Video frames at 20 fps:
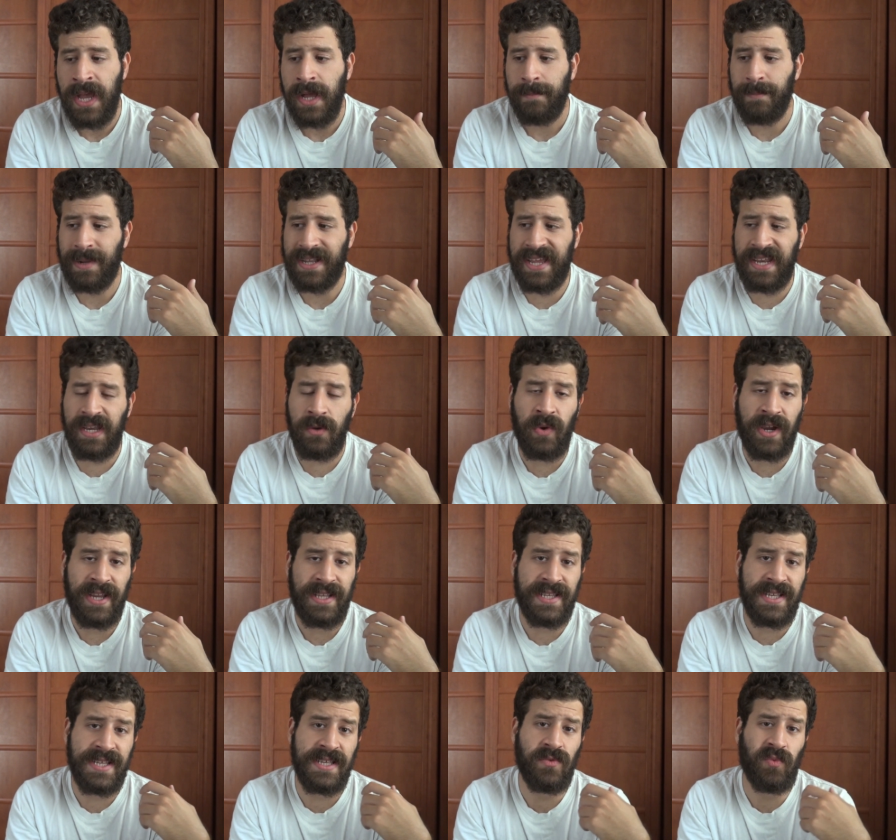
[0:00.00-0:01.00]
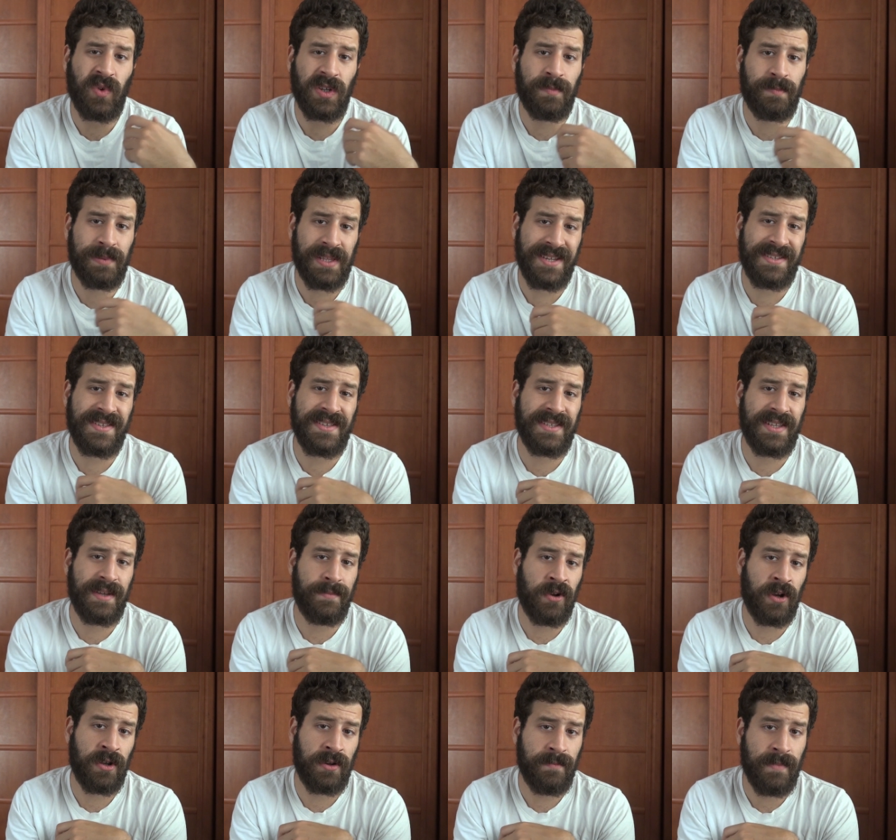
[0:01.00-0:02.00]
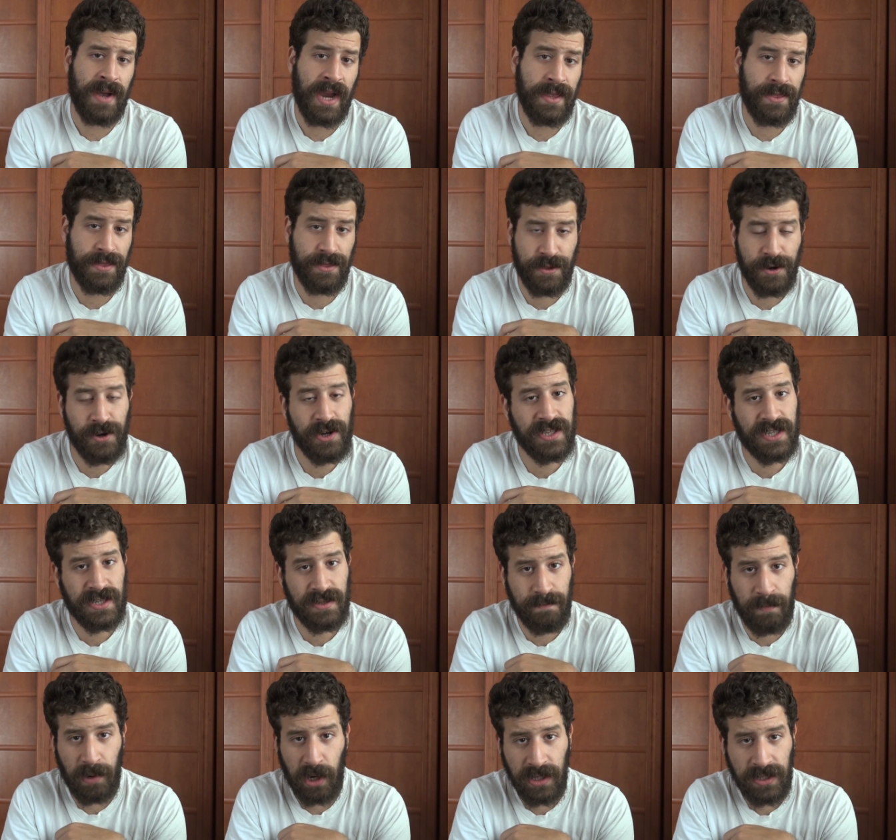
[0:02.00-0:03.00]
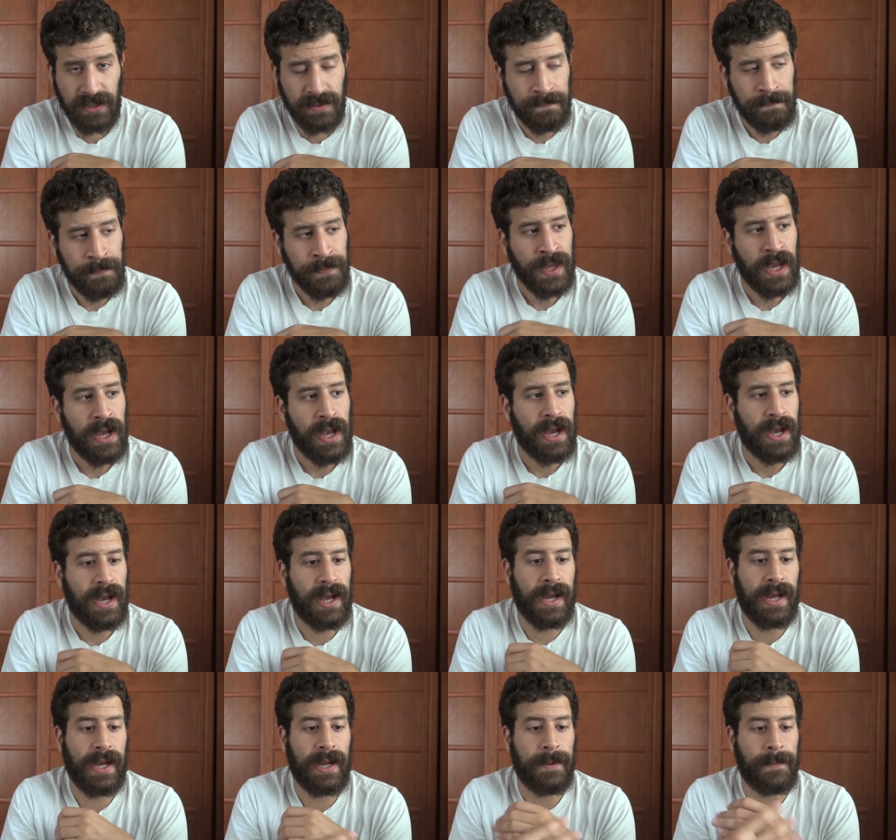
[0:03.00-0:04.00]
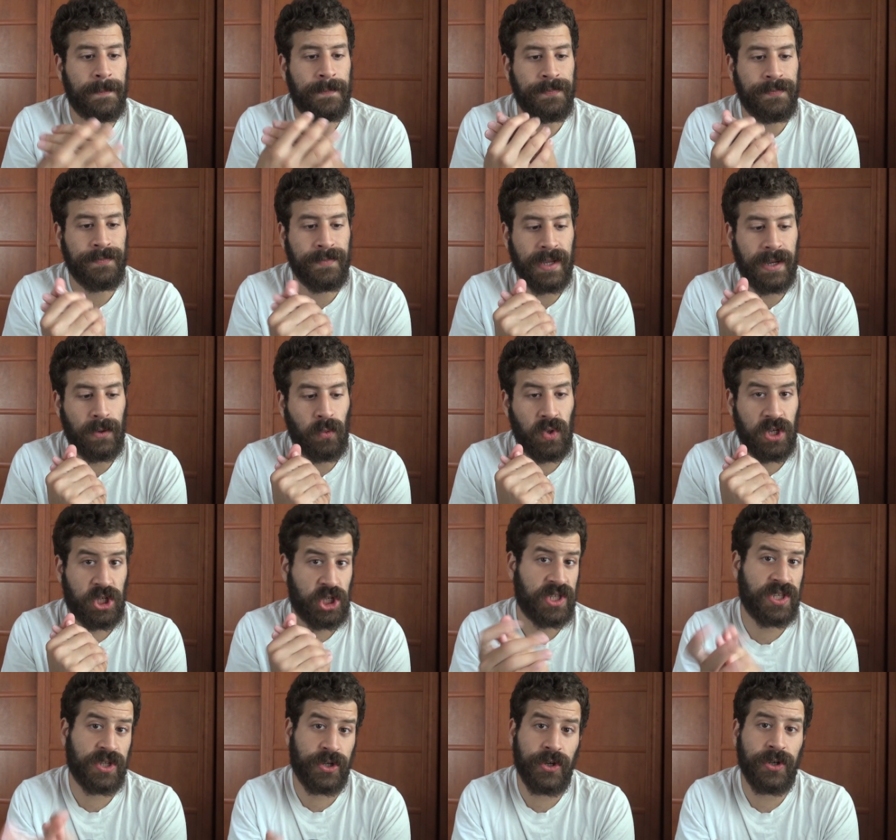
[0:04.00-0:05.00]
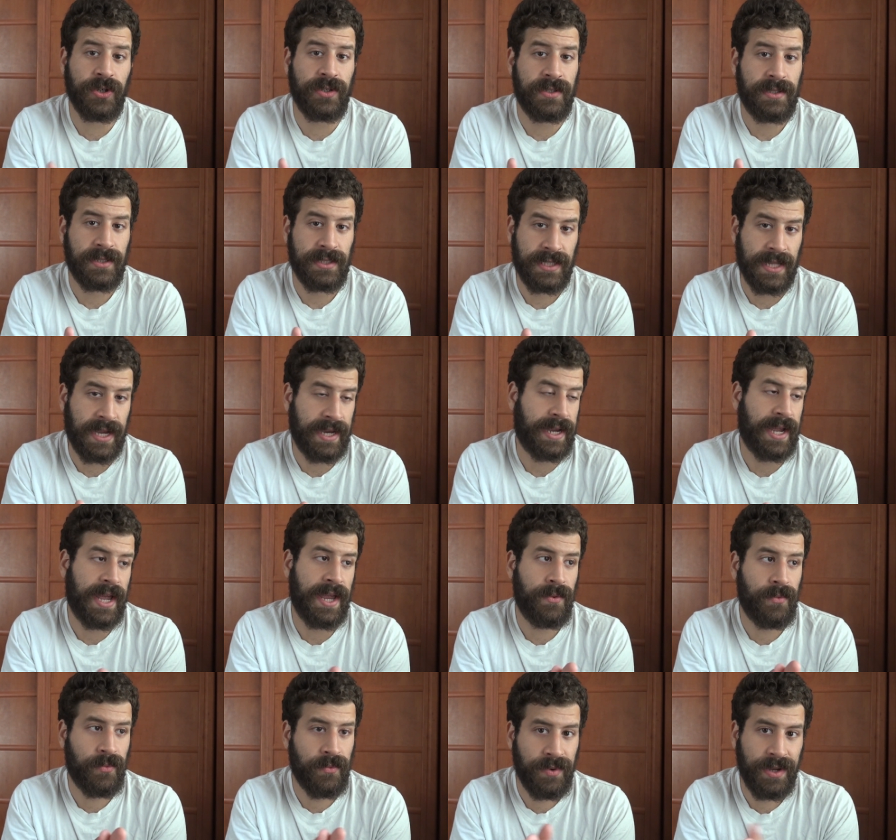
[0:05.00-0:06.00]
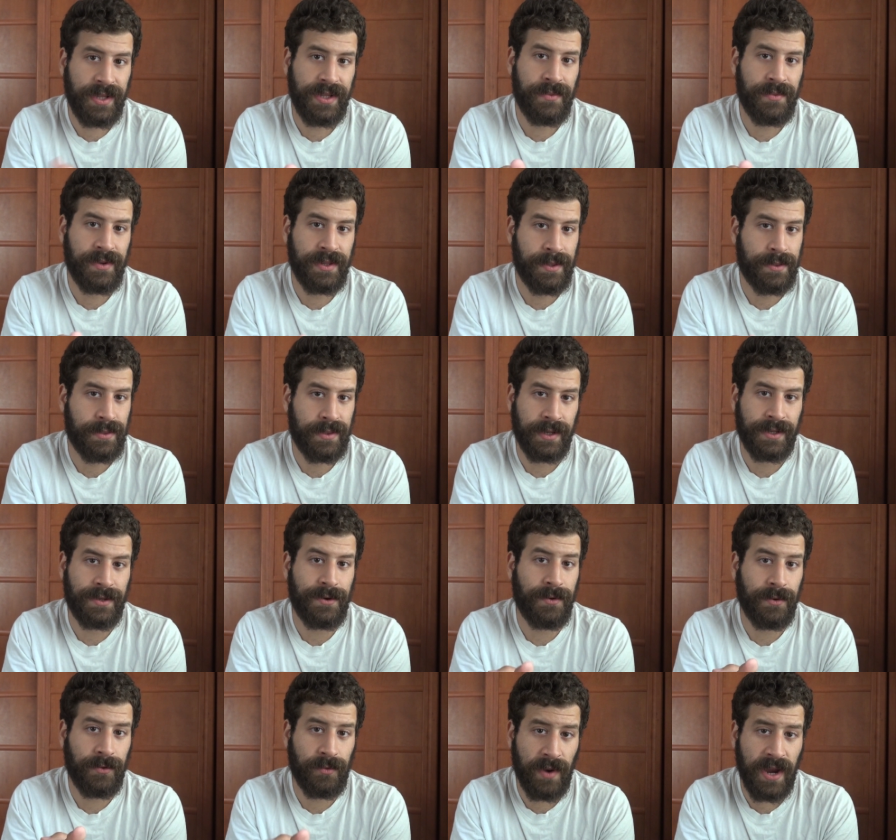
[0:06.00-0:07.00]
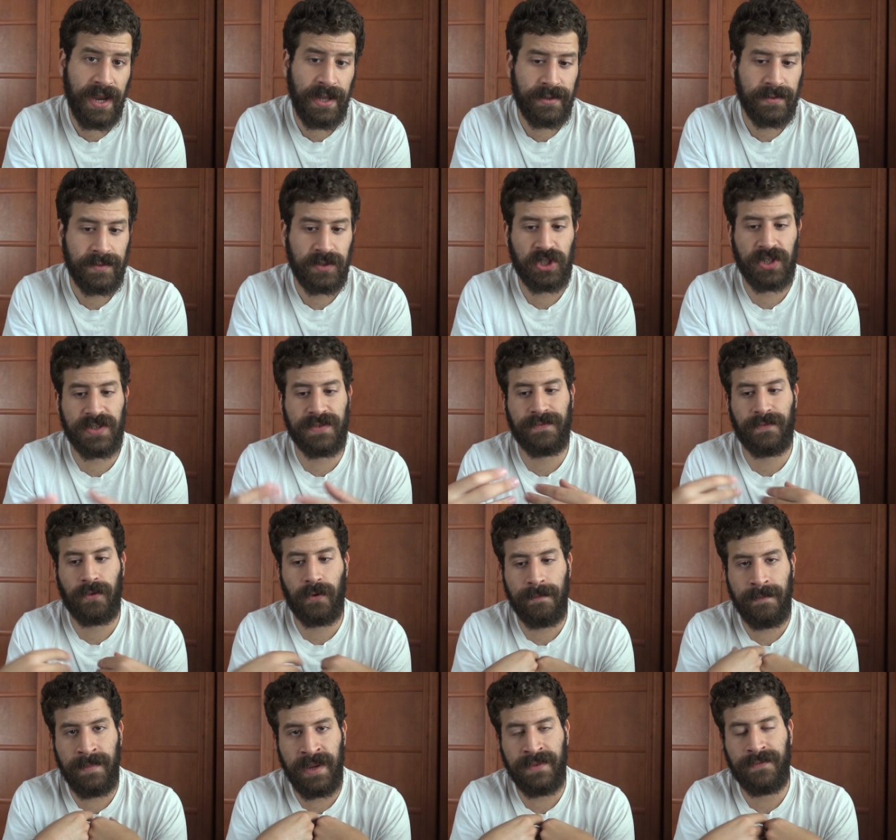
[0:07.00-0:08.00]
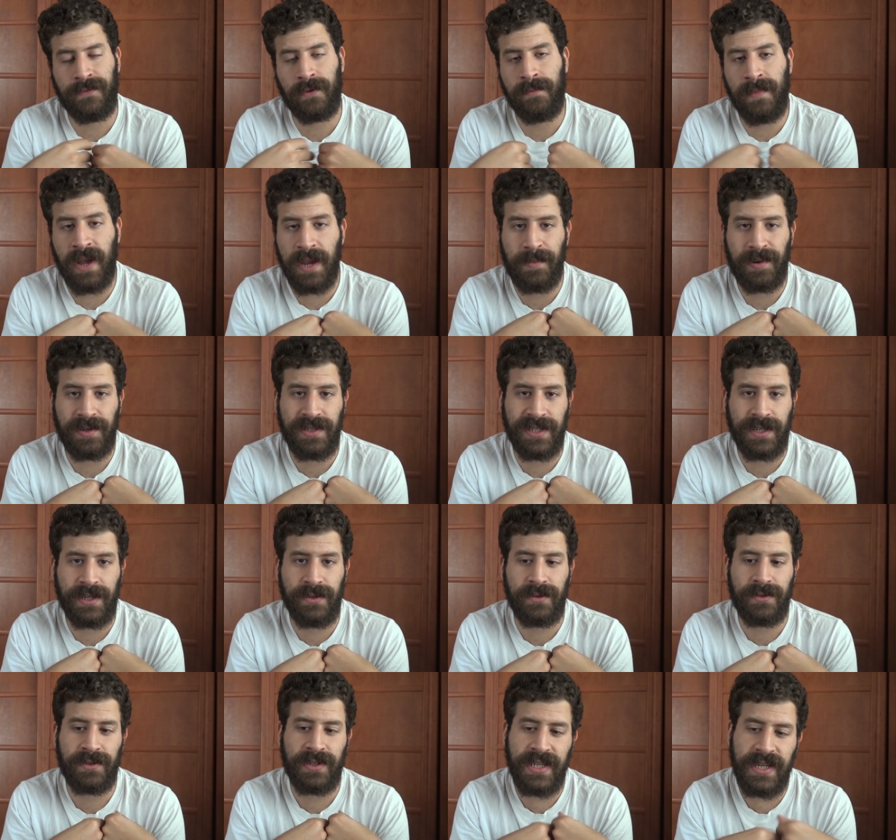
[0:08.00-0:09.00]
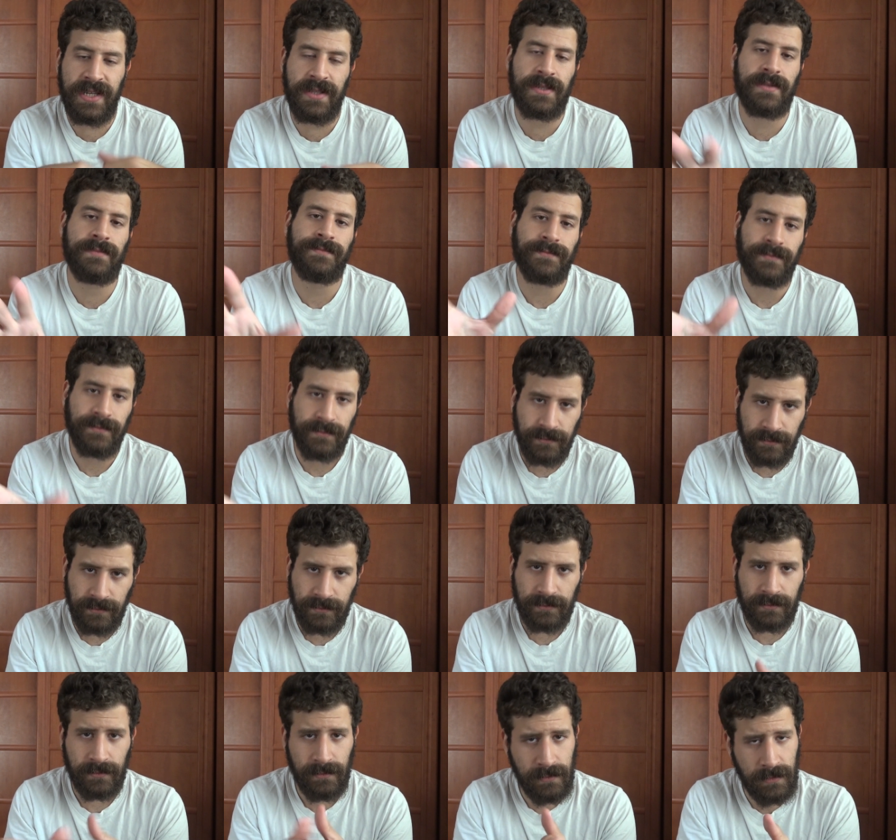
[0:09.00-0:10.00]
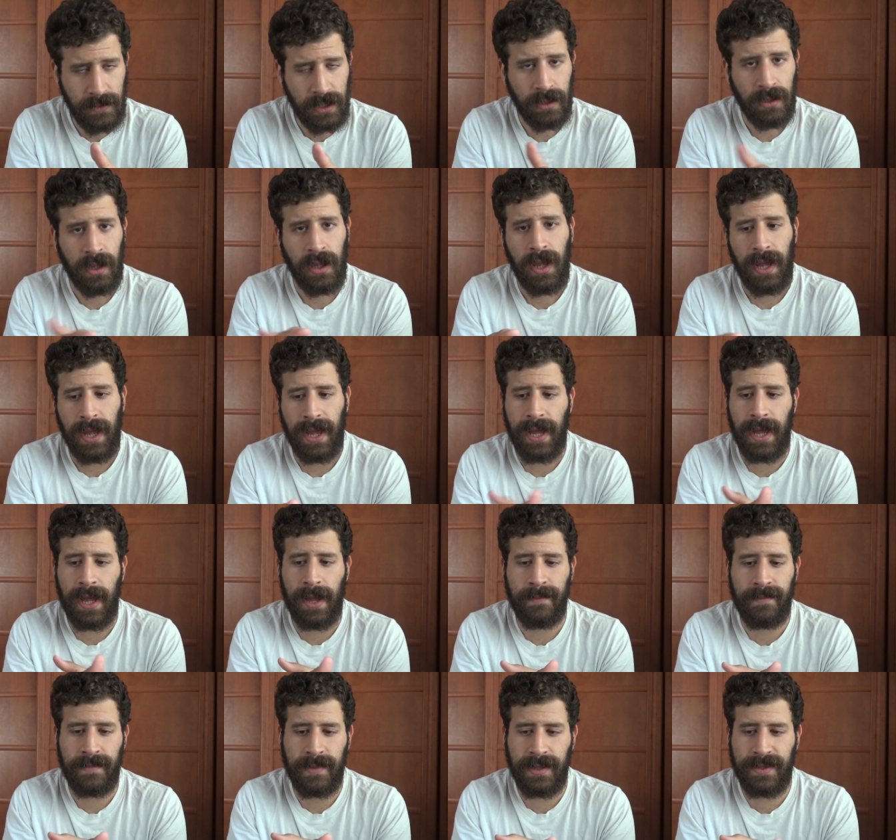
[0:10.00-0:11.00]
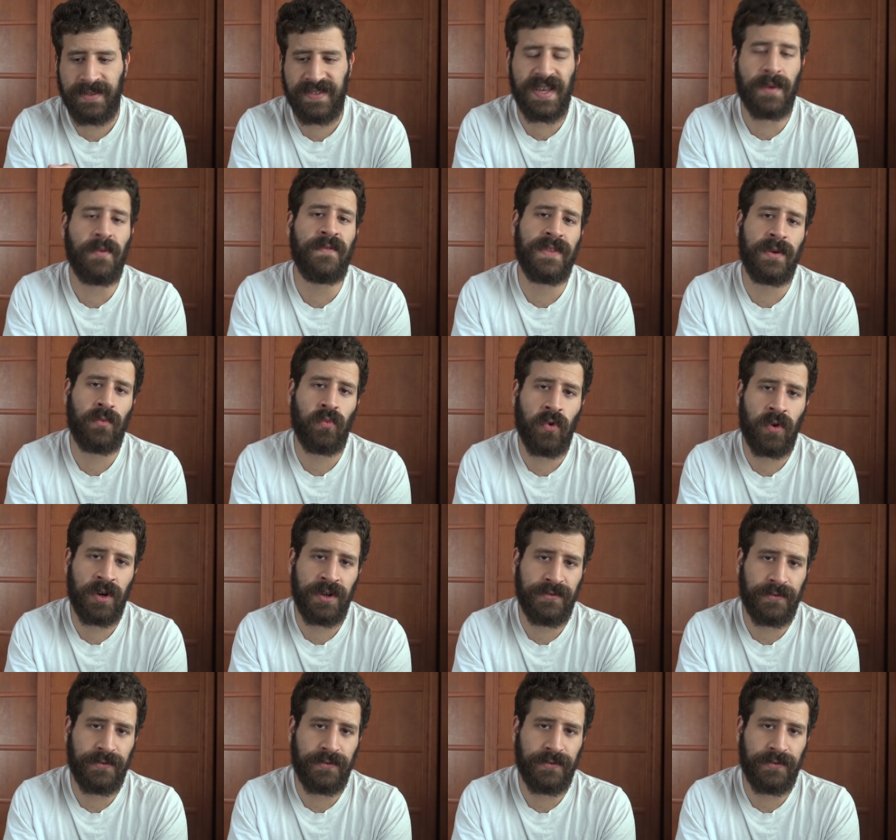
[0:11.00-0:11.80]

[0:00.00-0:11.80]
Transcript: But anyway, this is what places them on my third spot. Um, which is good. Like I really, really think they're great. Just for me, for my particular needs, um, some of them weren't